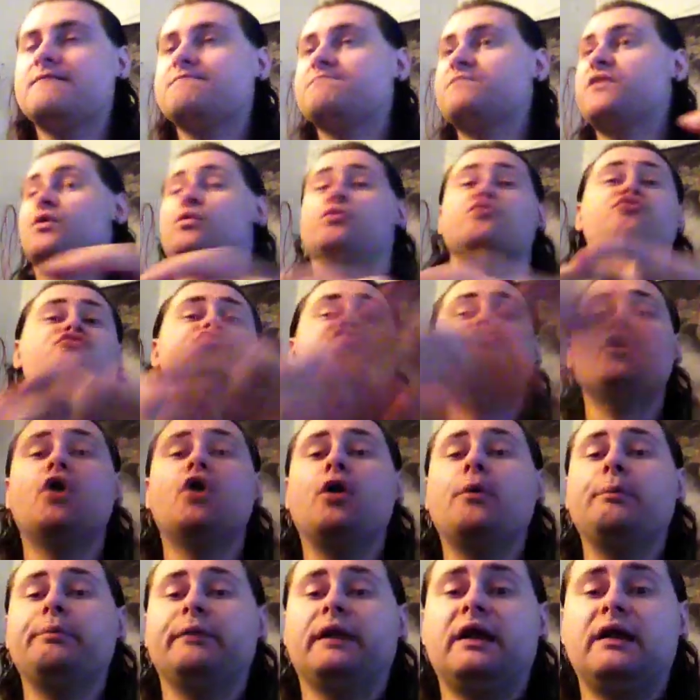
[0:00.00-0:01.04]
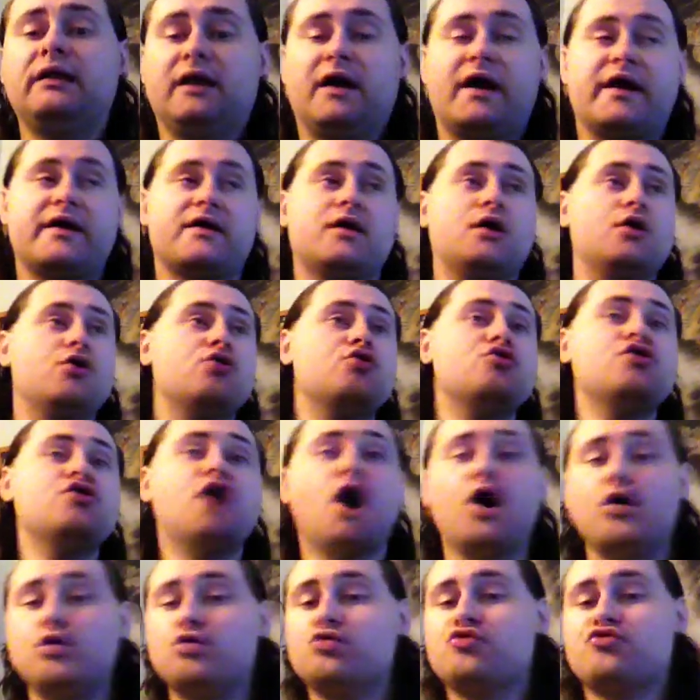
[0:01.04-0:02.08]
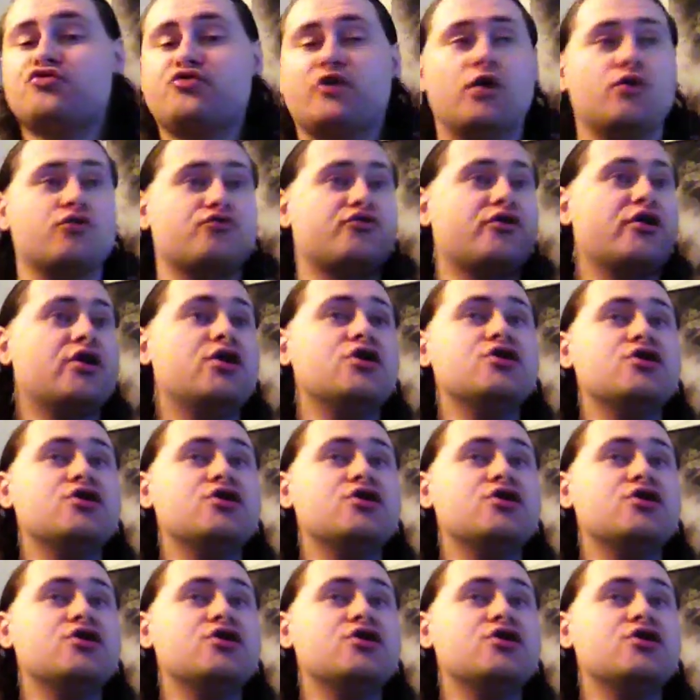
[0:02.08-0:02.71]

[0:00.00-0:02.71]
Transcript: There was no bloodline, no Usos,